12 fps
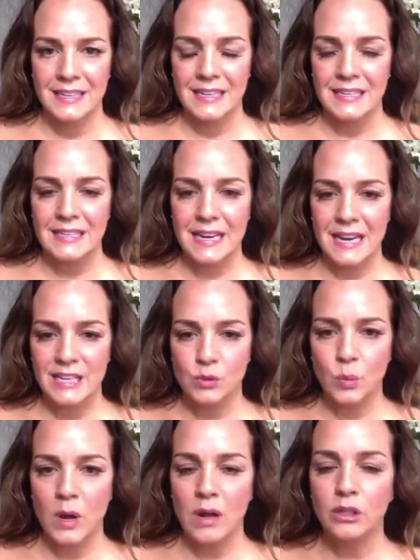Yes.
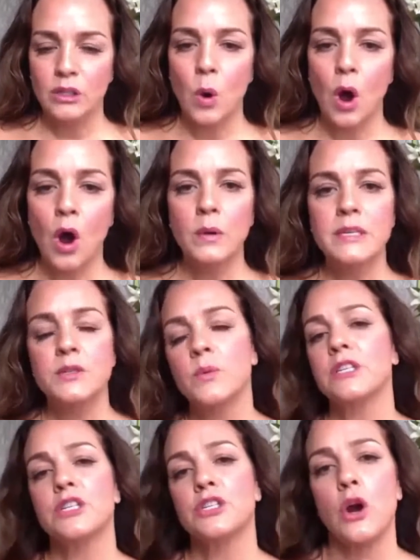Well, you always want to
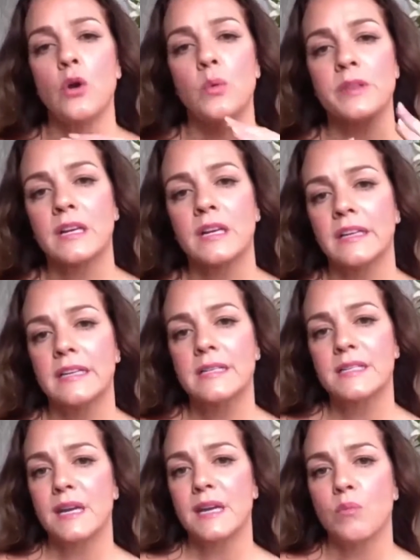start with
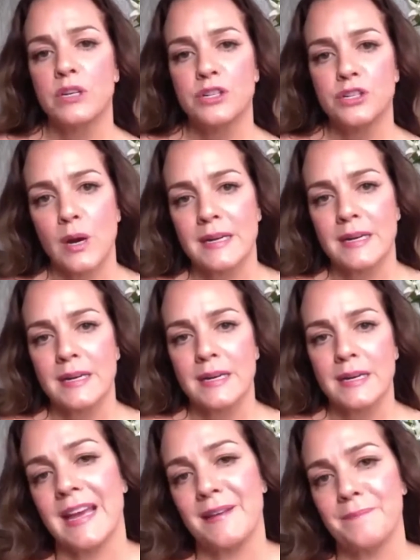cleansed and moisturized
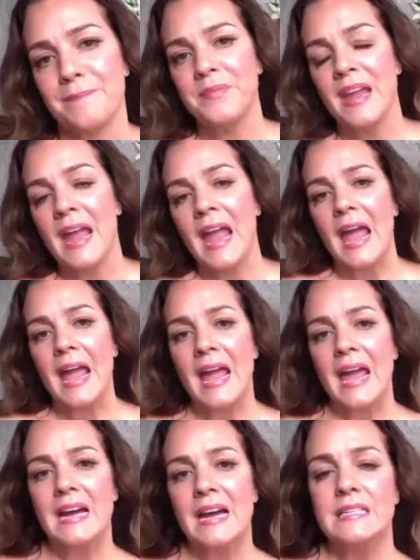skin.
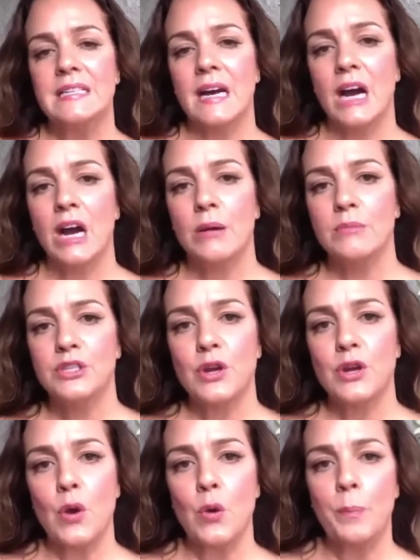
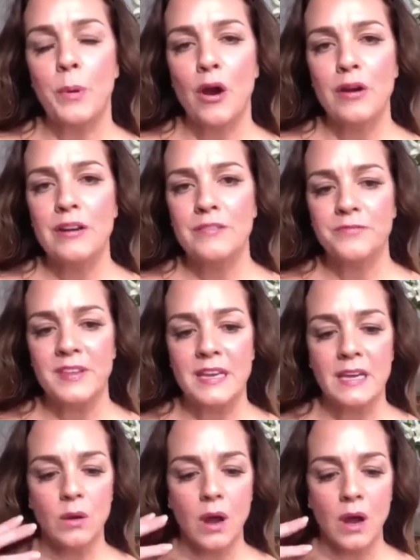And so part
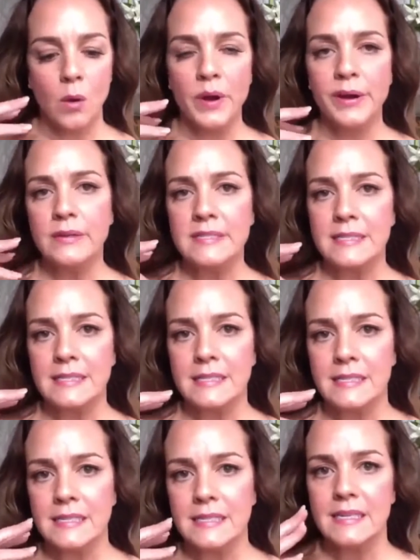of the wear
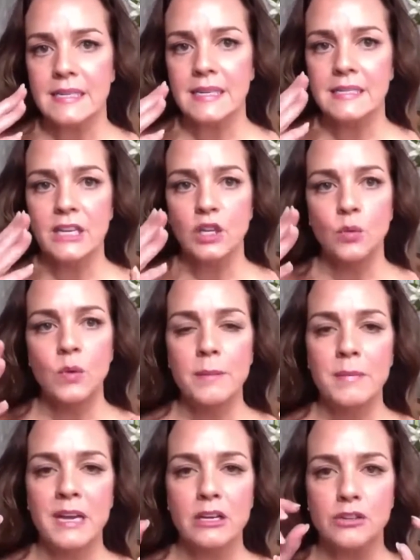resistance is
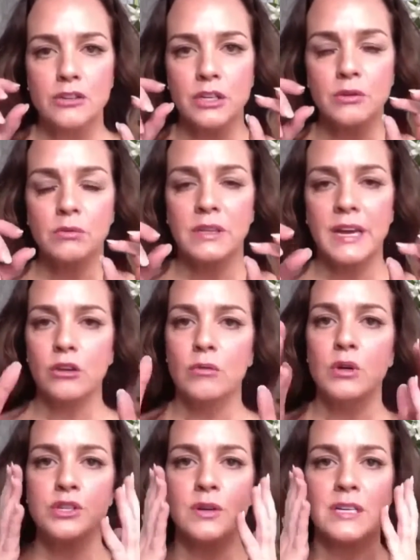that you want to make sure you
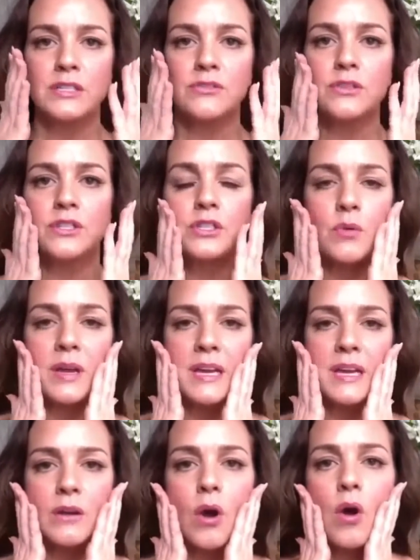let your moisturizer
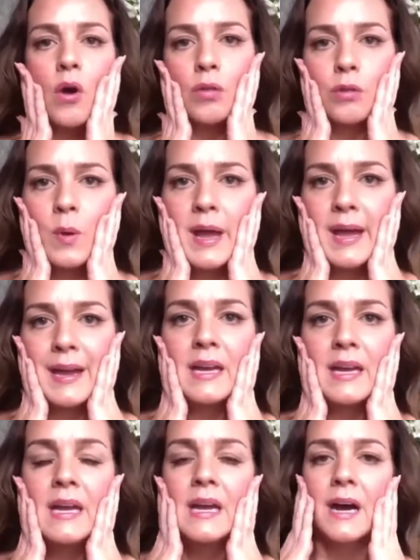soak in all the
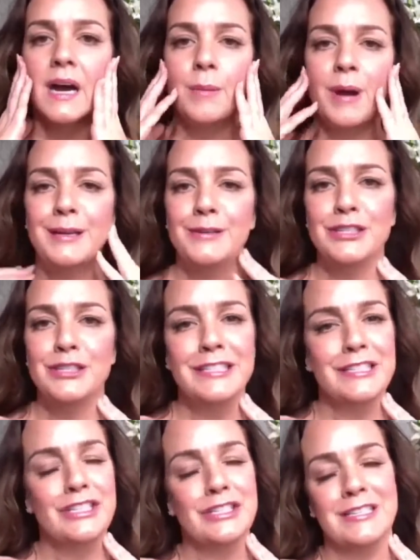way. I
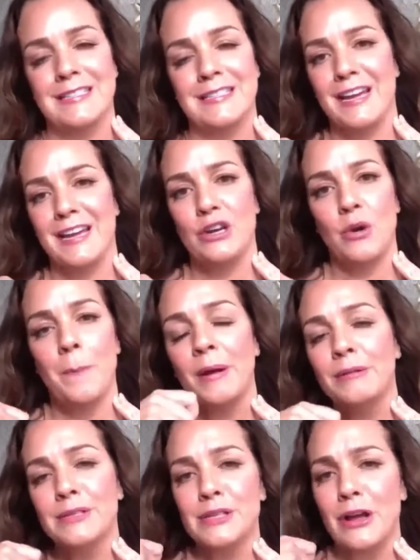usually just say, you
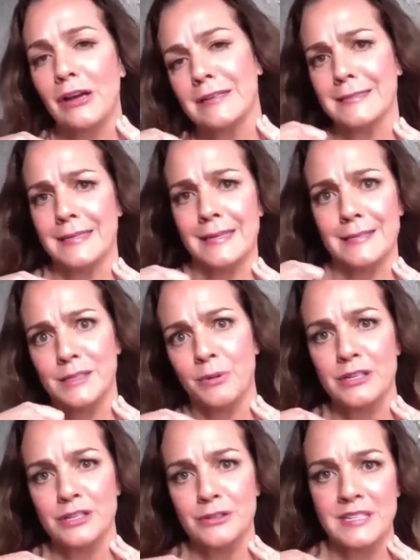know, about as long as it
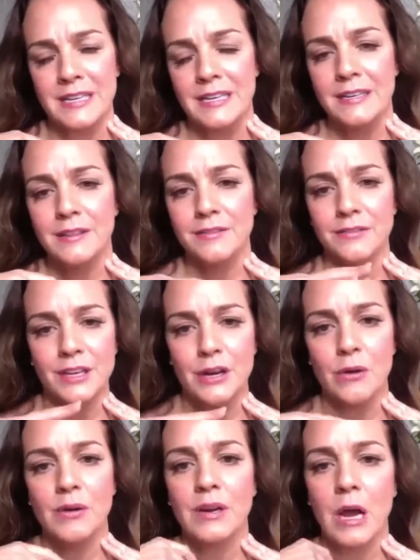takes to brush your teeth,
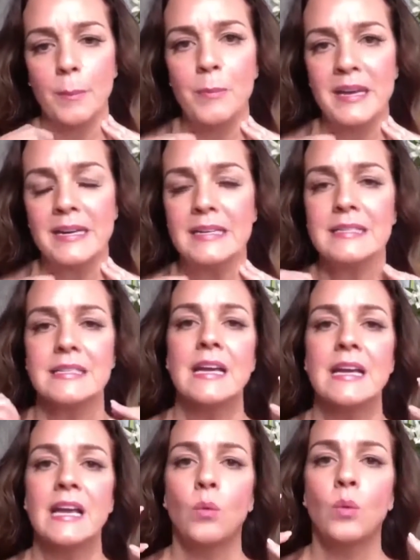you know, a couple
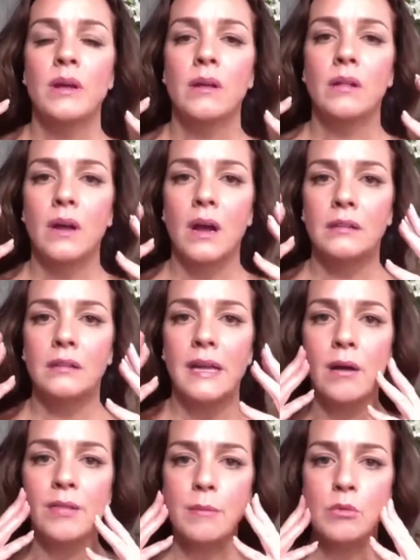minutes will
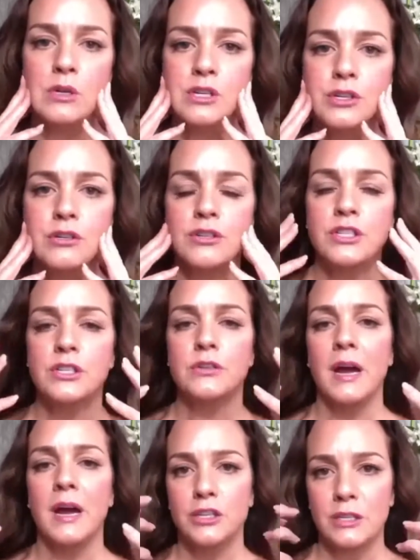allow that
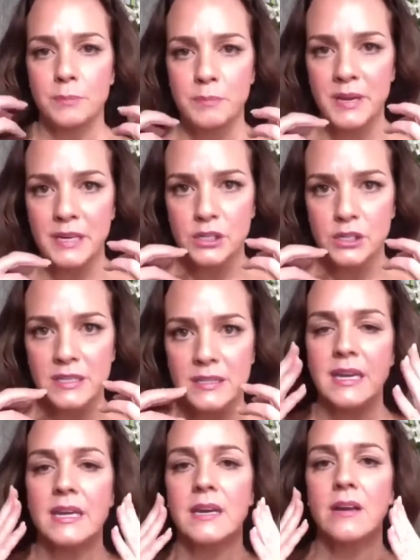moisture to actually
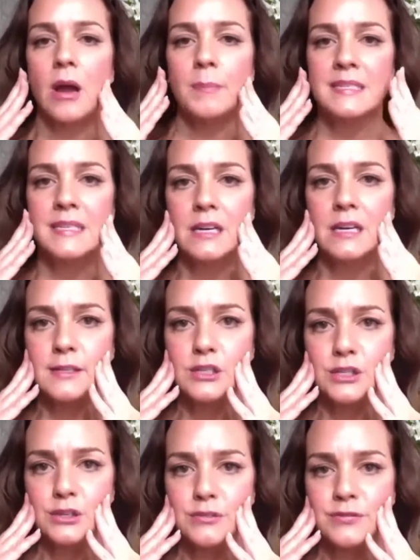penetrate the skin and not be
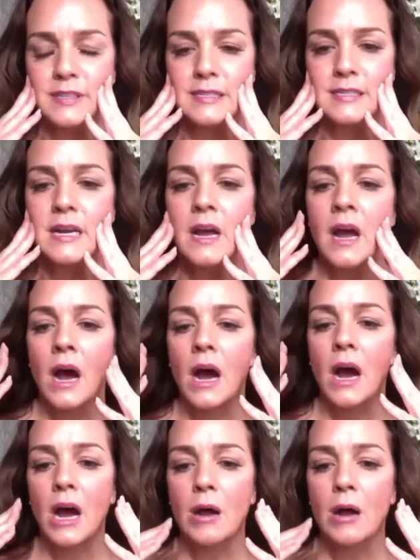sitting on the surface.